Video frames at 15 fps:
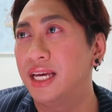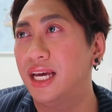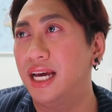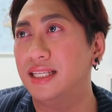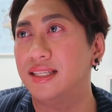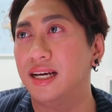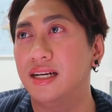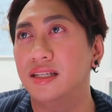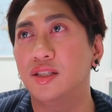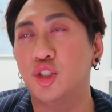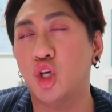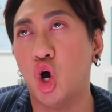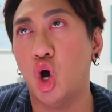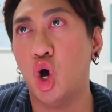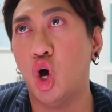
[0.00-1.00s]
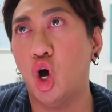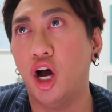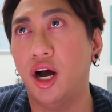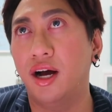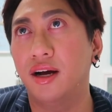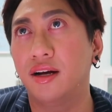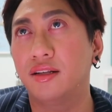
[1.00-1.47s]
it's a
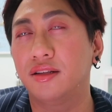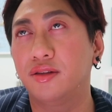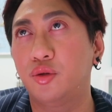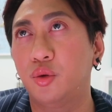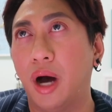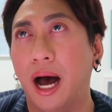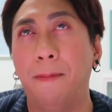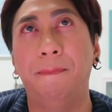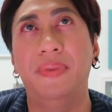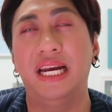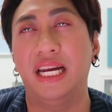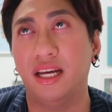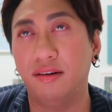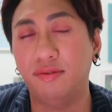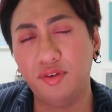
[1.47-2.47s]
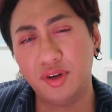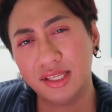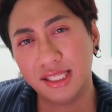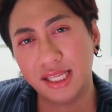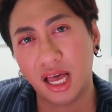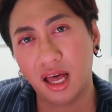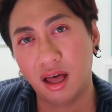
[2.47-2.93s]
song to uplift
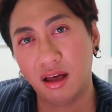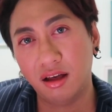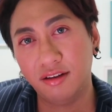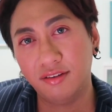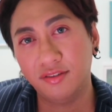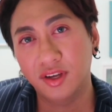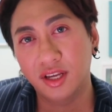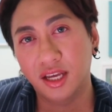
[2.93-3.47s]
yourself